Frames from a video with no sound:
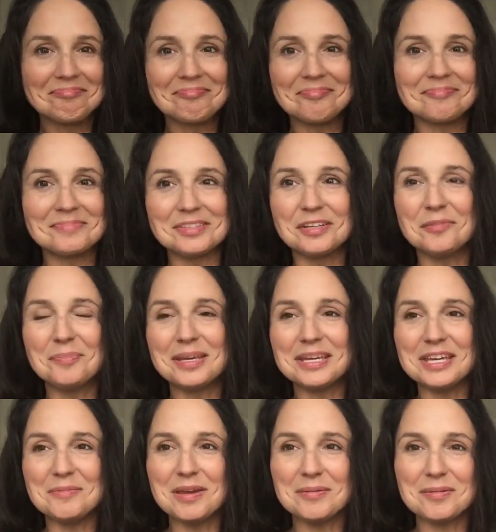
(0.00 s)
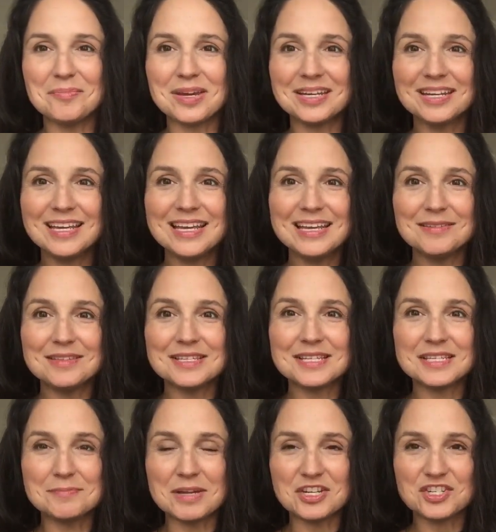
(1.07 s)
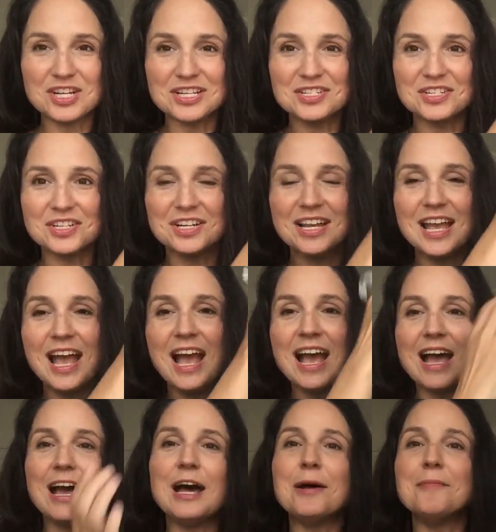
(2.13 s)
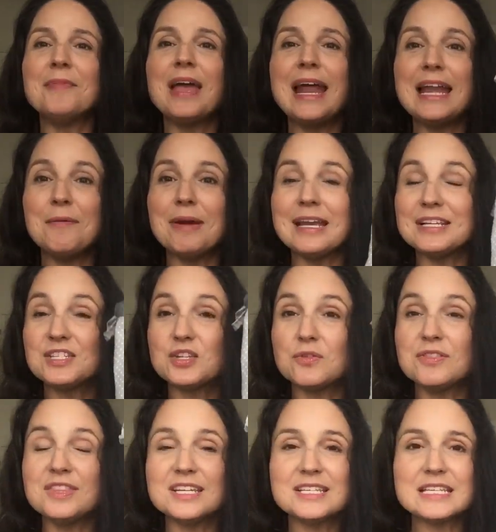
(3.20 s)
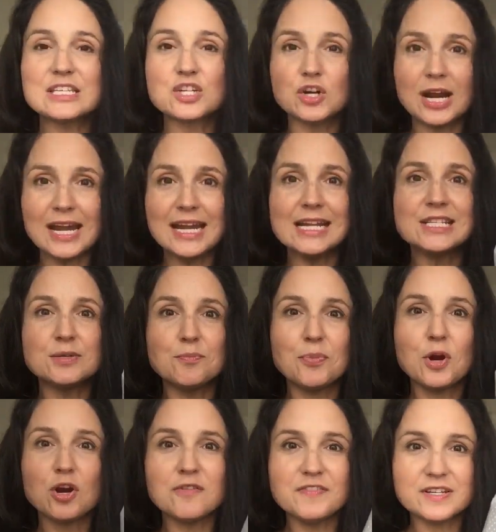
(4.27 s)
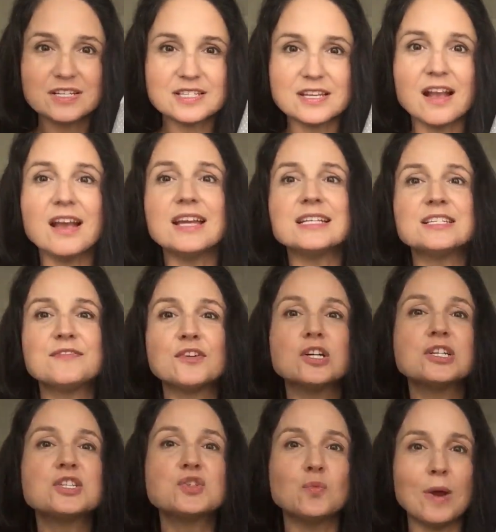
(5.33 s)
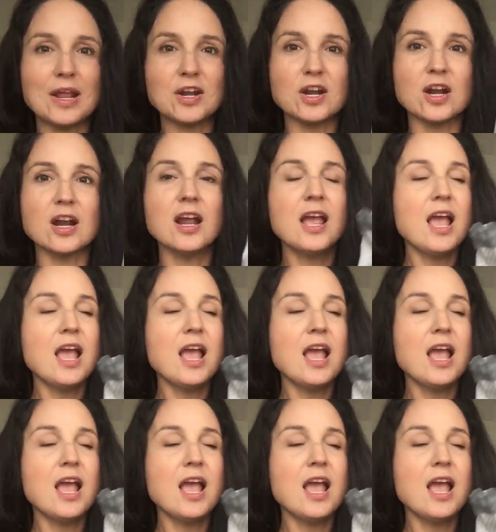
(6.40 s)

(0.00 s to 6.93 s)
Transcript: A little picky maybe, but this is much nicer. Anyway, so this is great. It's a perfect size for a sweater.